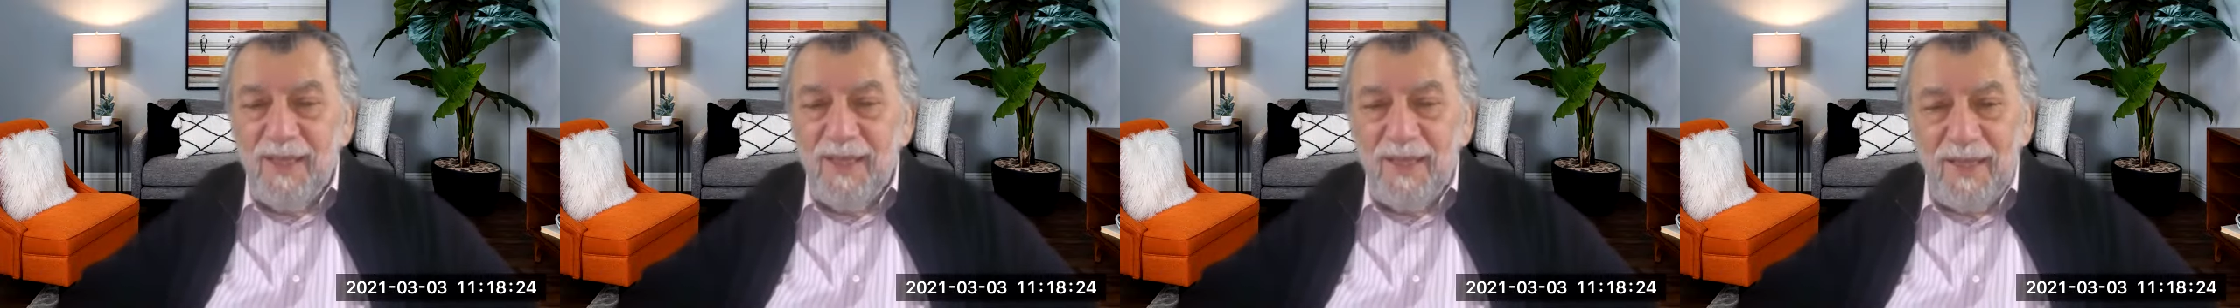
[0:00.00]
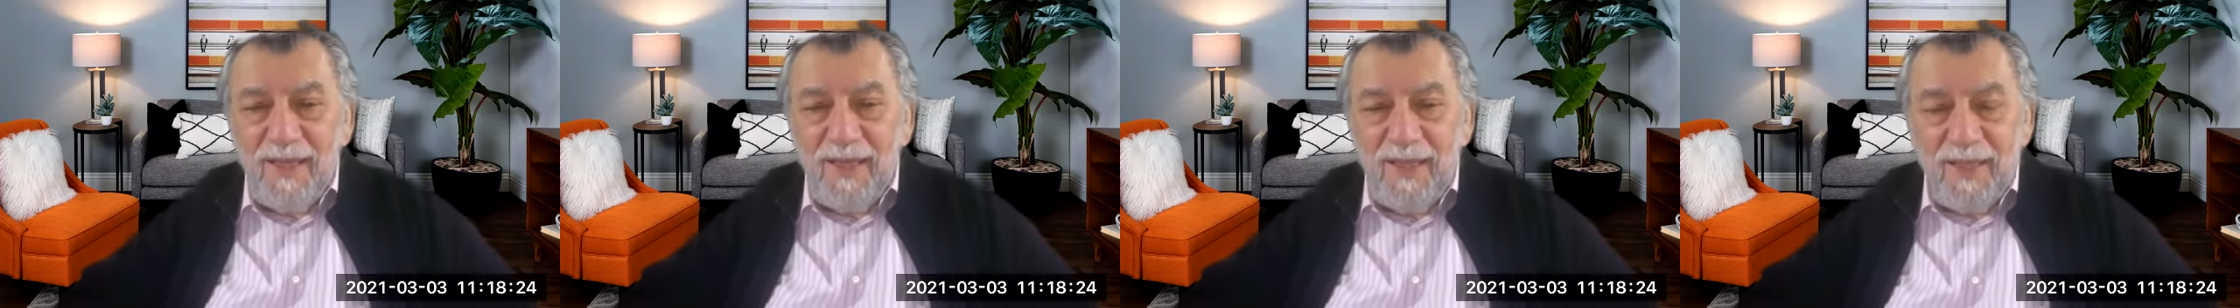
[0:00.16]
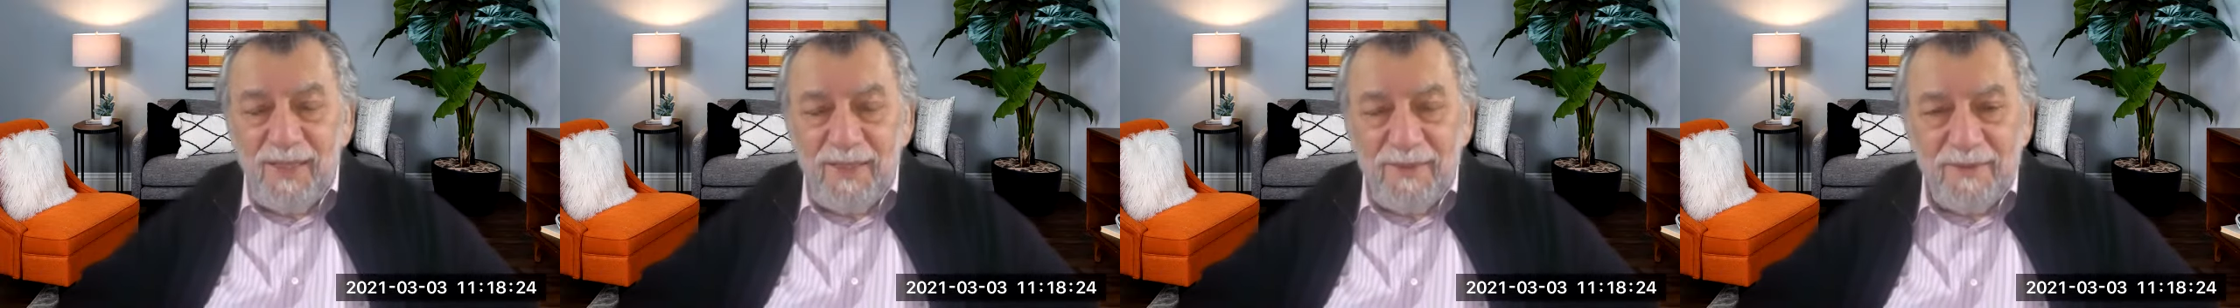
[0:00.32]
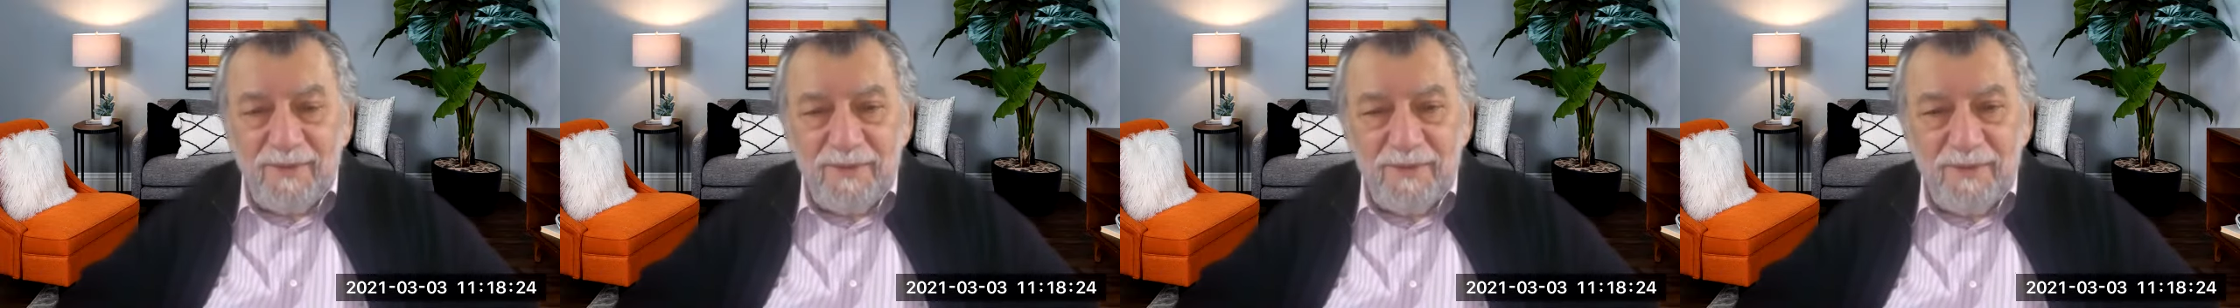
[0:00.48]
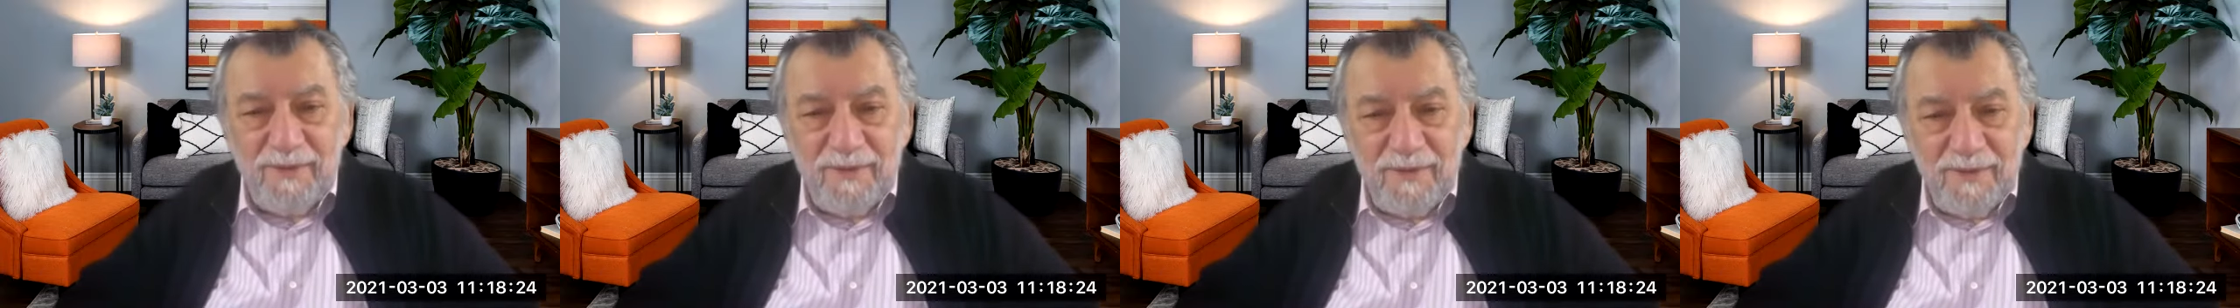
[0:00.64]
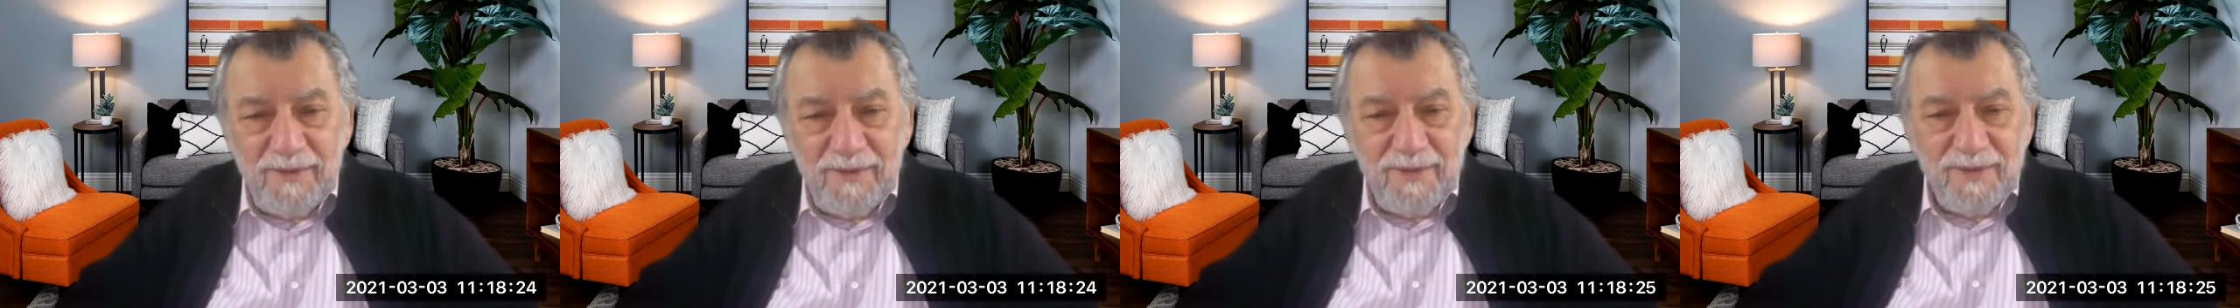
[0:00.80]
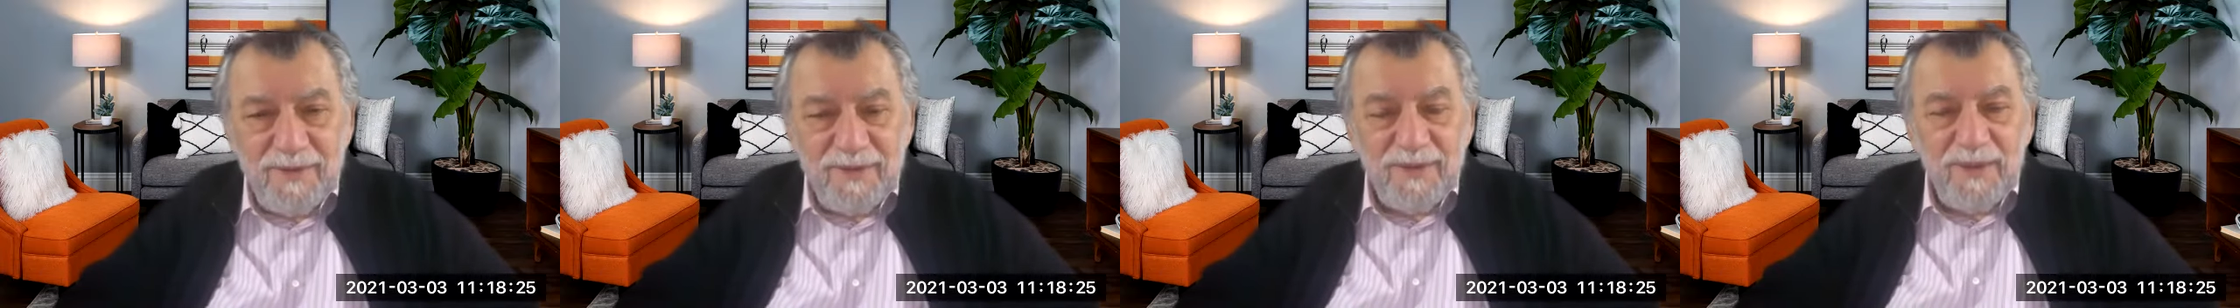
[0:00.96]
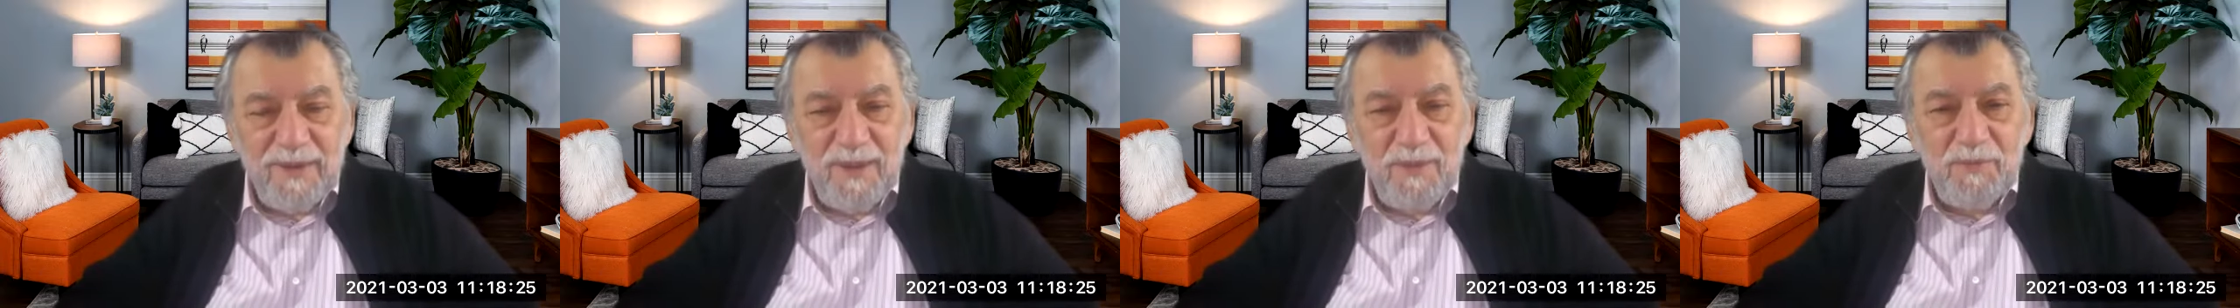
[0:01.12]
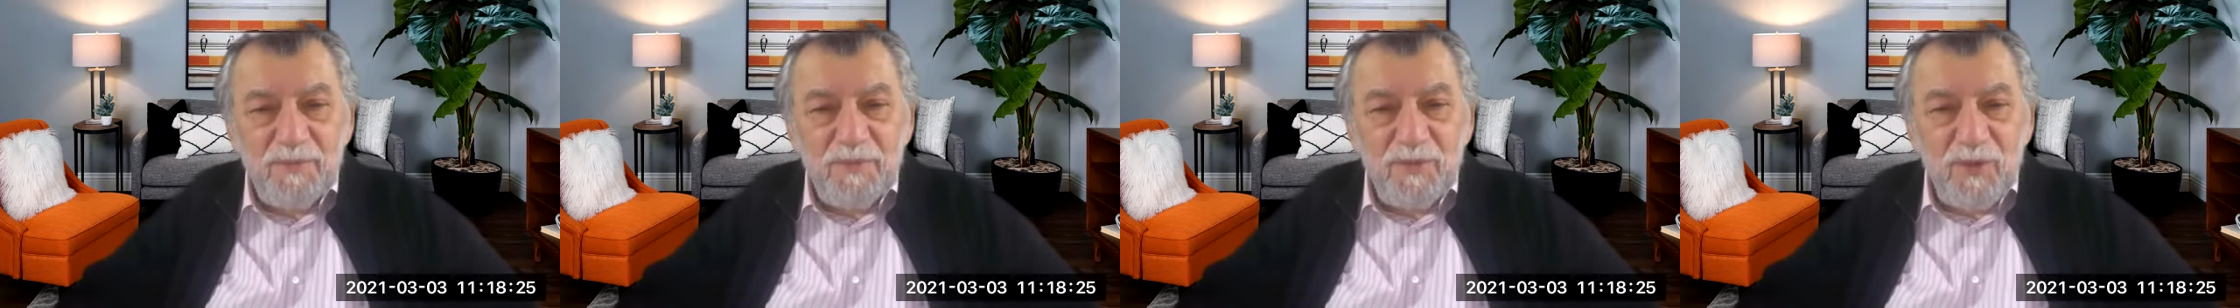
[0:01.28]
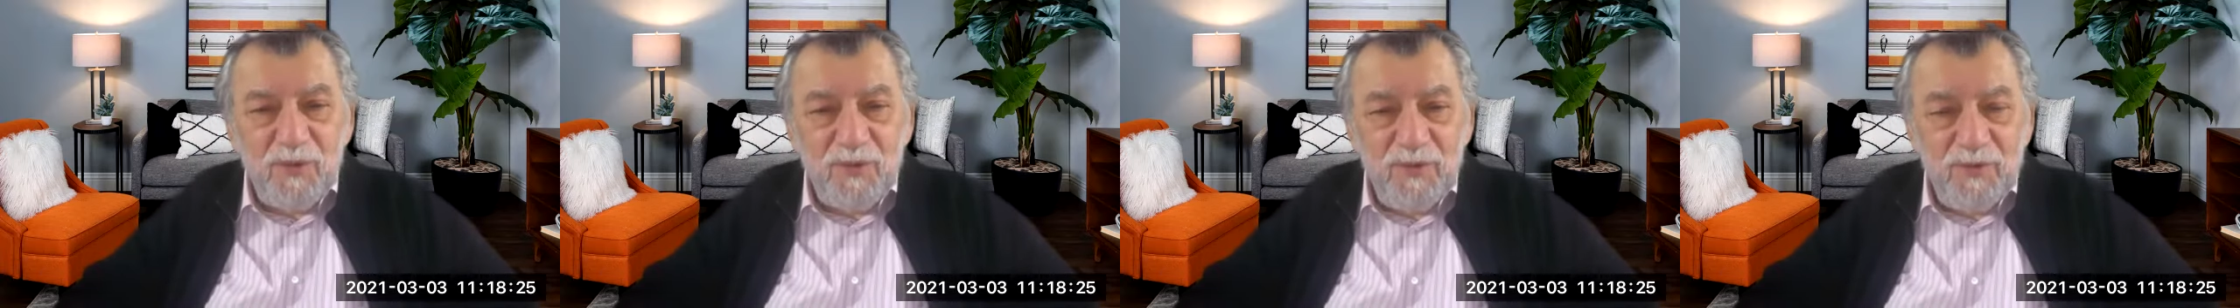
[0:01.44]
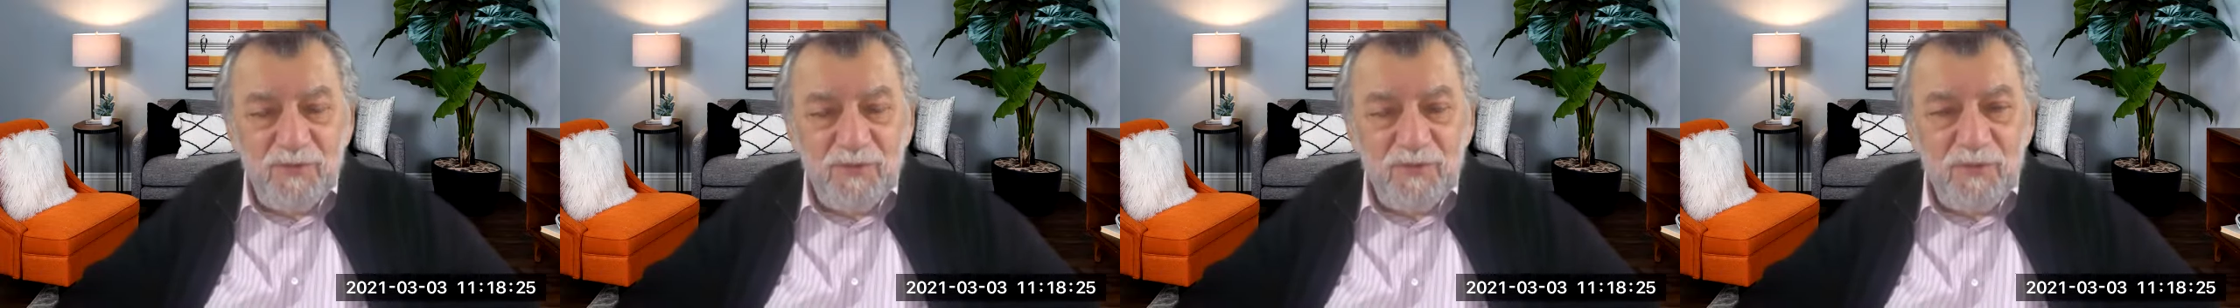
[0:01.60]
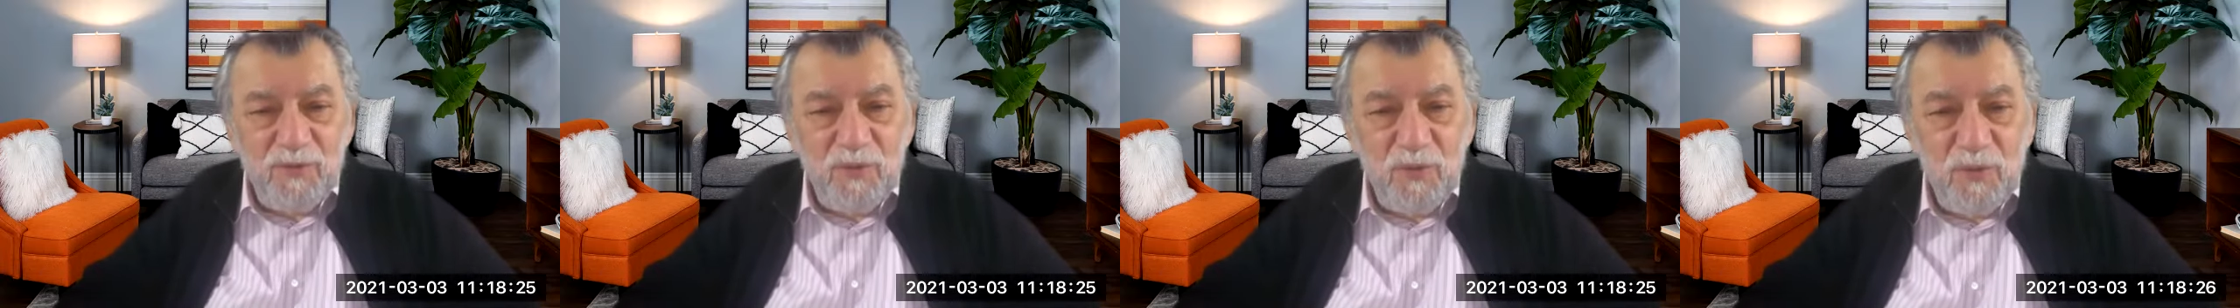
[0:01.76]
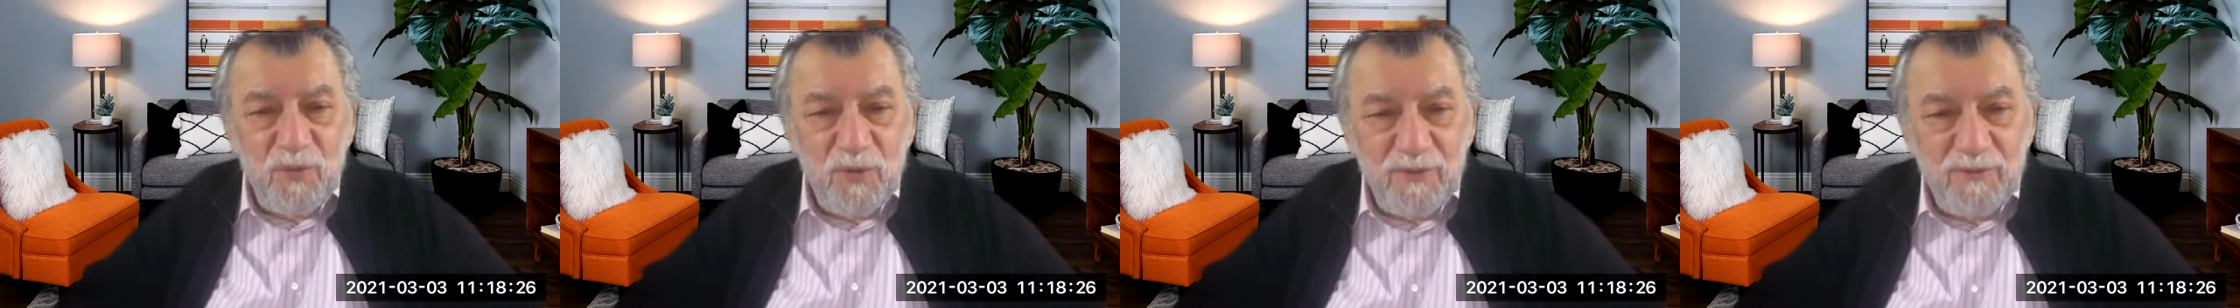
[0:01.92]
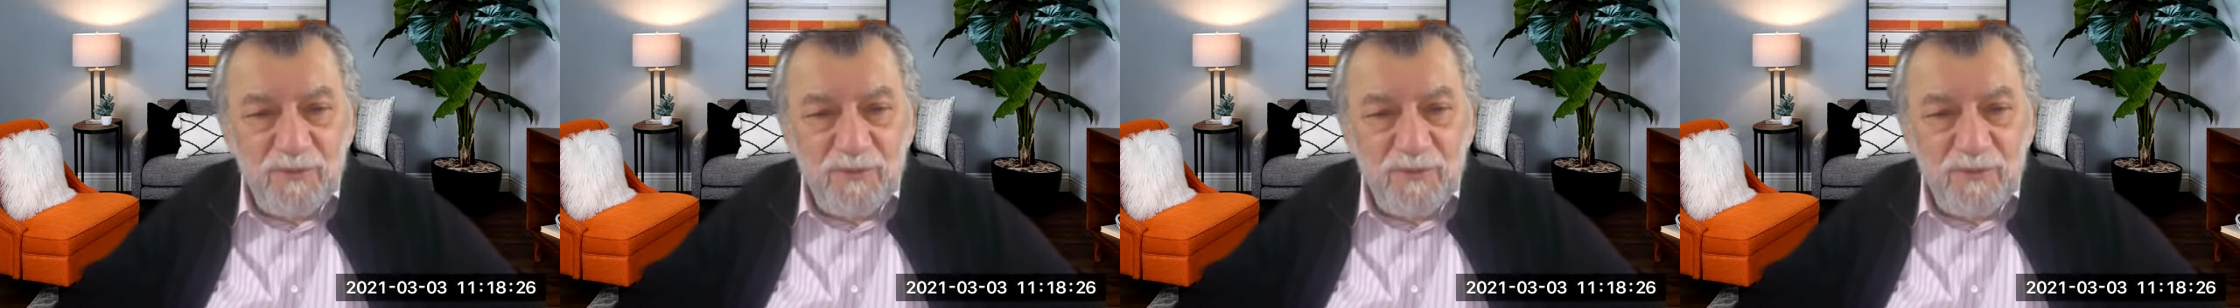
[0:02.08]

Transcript: and he slept on the floor